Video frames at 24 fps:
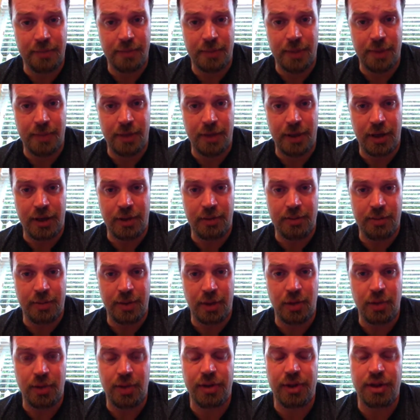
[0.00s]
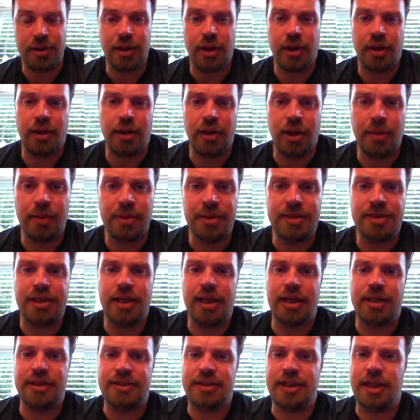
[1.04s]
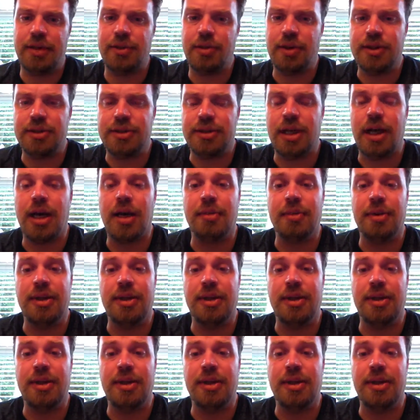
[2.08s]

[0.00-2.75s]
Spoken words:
about what the Dalai Lama had said one time,